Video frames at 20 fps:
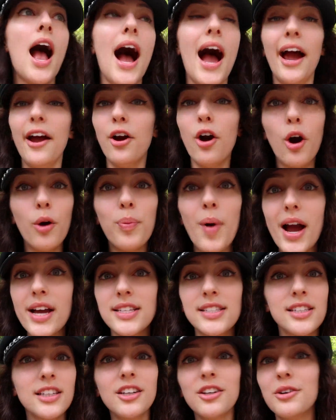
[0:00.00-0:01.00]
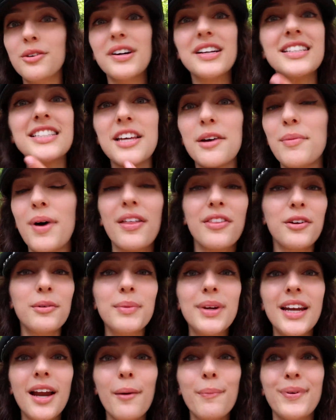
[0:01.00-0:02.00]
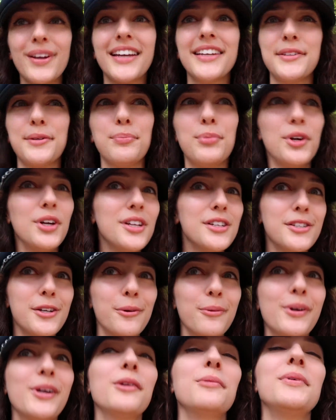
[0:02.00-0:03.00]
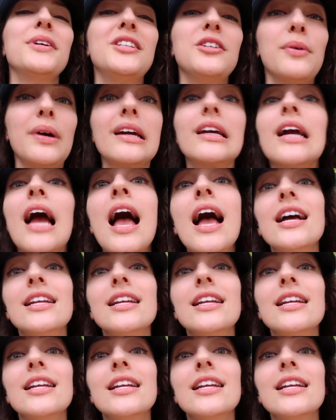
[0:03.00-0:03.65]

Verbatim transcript: I hope I see you in some other meetup because I'm pretty sure we're gonna be doing